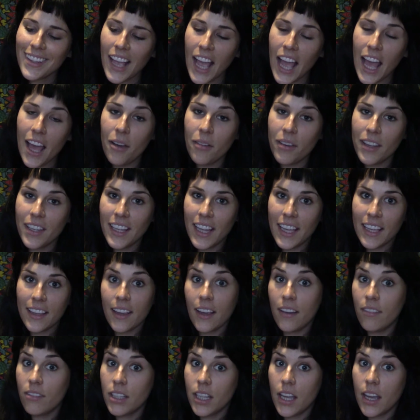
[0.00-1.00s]
I would like
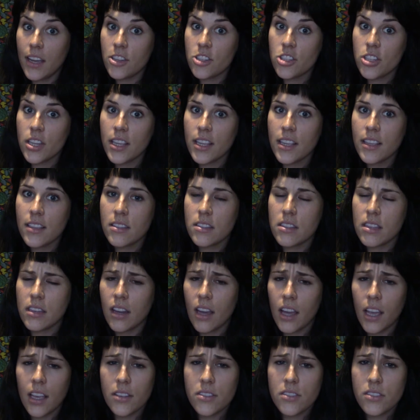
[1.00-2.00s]
have a lot of cheese and
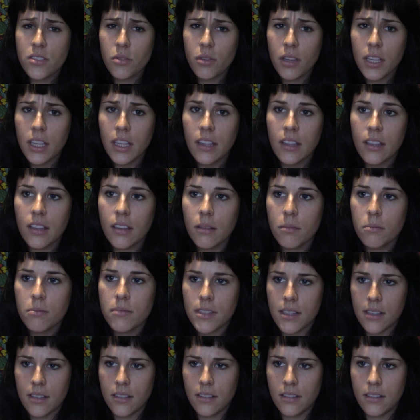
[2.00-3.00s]
ice
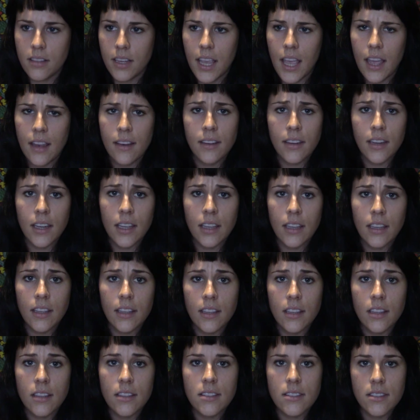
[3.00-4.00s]
creams and
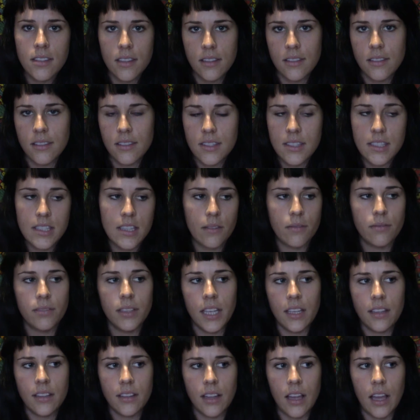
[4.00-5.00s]
candies and stuff
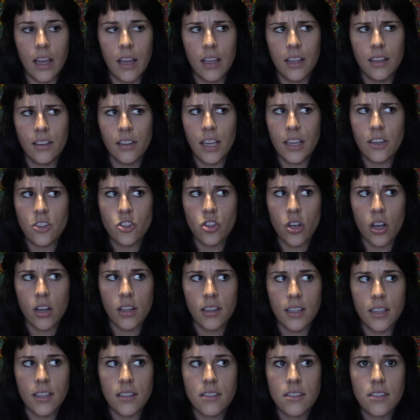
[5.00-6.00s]
like that, and like
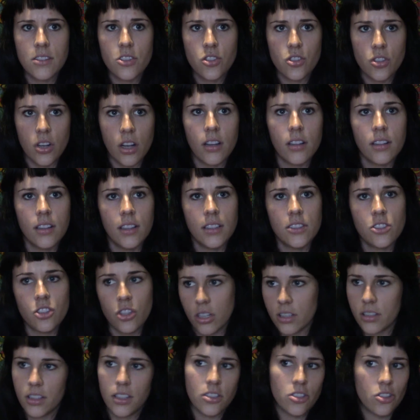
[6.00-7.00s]
chocolates. Chocolate.
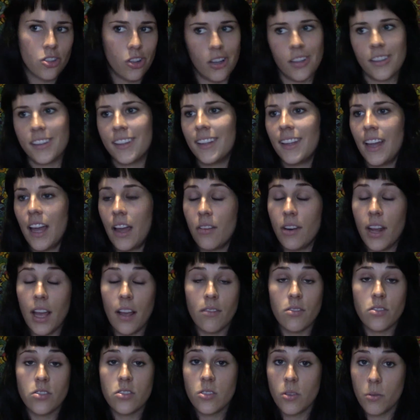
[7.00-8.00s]
I'd
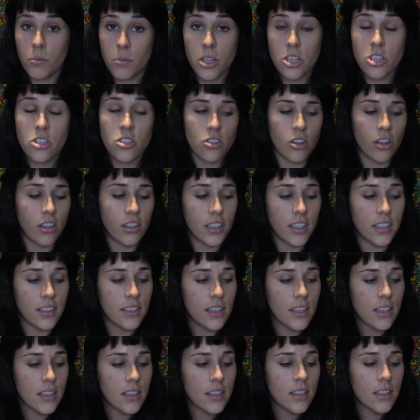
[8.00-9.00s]
have so much chocolate.
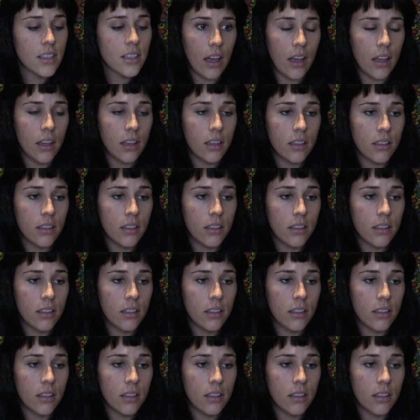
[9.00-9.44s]
Yeah.